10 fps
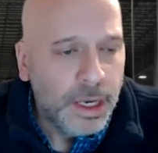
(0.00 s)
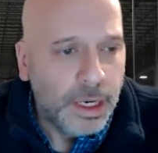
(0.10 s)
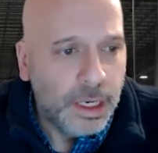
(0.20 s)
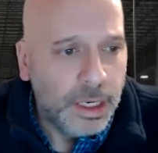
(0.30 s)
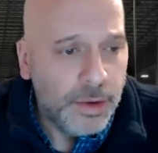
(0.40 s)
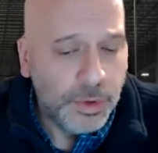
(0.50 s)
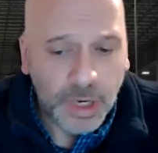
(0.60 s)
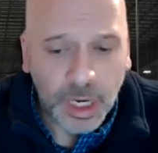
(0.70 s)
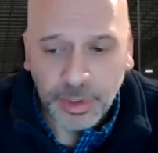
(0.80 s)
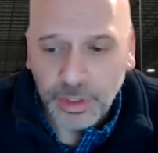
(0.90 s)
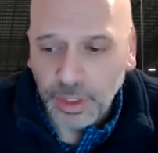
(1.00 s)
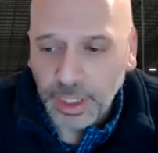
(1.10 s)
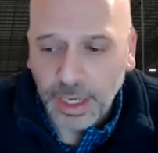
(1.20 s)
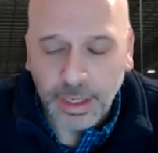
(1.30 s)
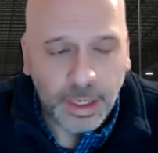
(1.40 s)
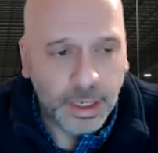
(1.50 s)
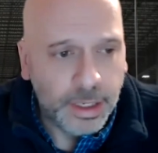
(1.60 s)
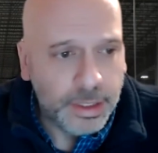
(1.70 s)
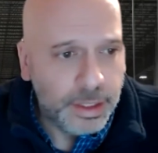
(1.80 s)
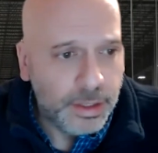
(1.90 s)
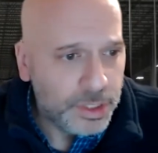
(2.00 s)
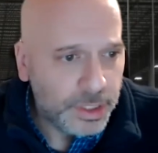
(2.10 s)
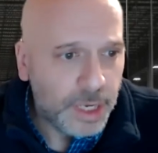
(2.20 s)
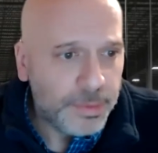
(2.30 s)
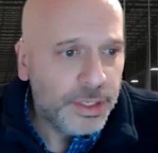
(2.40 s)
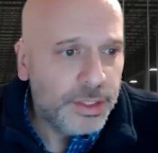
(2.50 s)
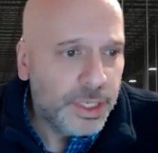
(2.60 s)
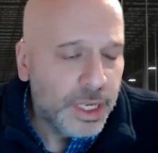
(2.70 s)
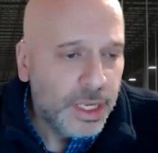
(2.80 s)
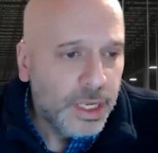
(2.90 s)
And we're able to look at those exceptions.